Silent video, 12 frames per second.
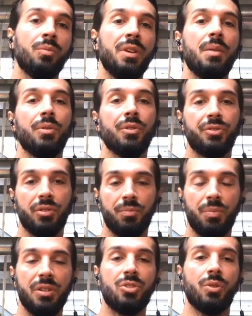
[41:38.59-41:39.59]
be able to
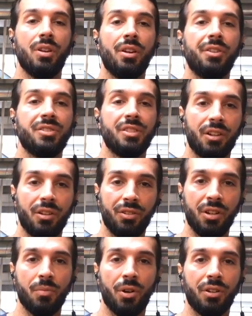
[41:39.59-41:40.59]
be traded on the
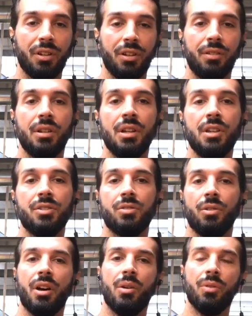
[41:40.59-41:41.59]
secondary market.
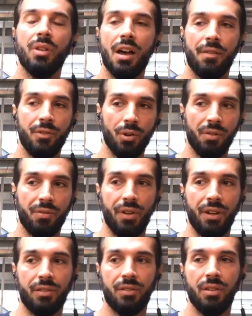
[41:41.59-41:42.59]
So that will have no
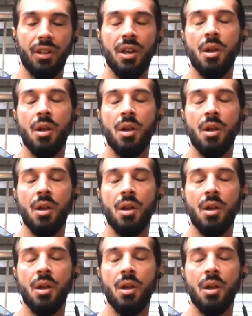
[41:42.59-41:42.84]
effect.